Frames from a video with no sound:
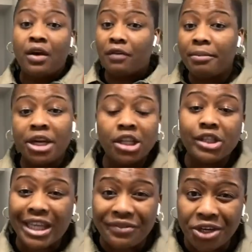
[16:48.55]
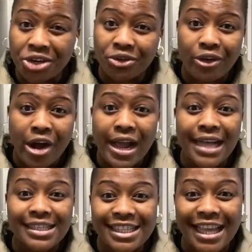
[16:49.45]
For me not to give you the wrong
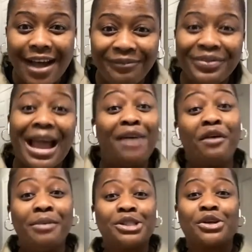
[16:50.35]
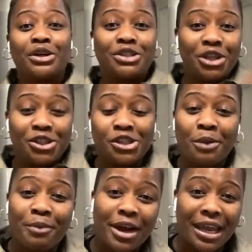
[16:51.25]
answer, and for me to continue to
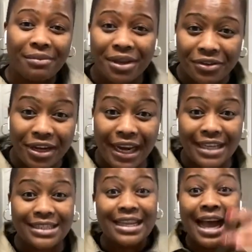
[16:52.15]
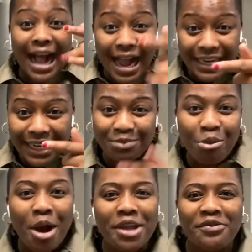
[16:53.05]
support Cameroonians, I need
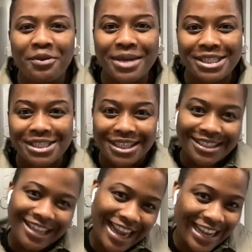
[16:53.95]
more information.